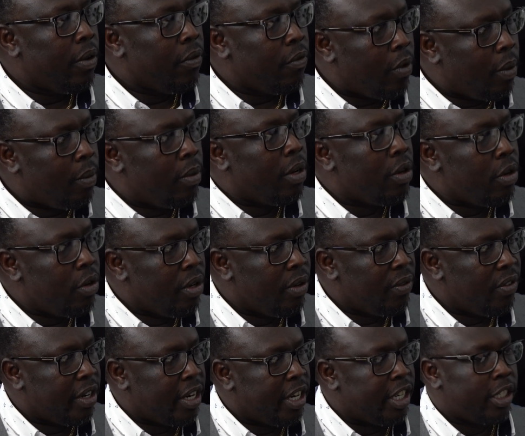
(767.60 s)
Family
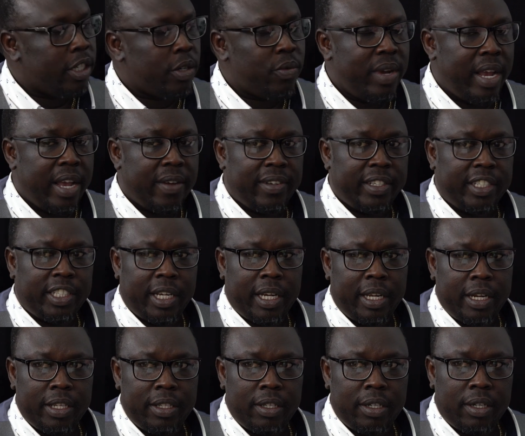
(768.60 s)
reunification, we have a
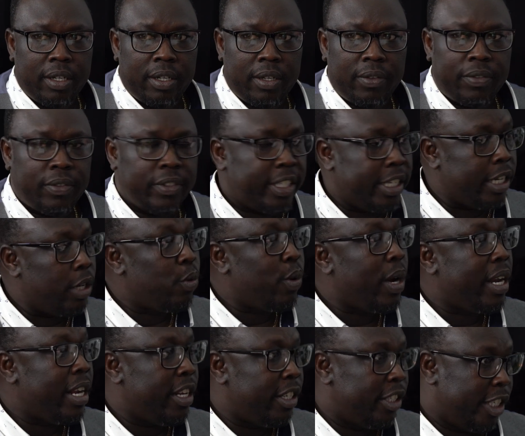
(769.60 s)
challenge of tier
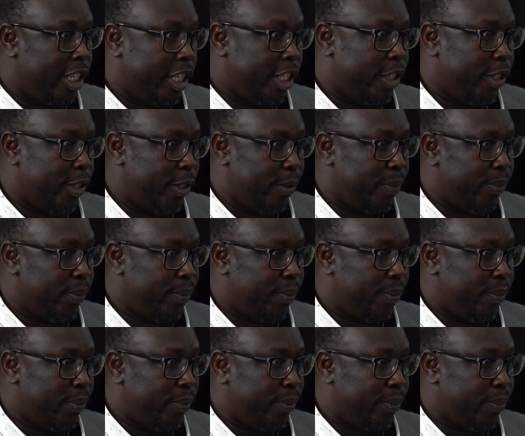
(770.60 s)
1 and tier 2.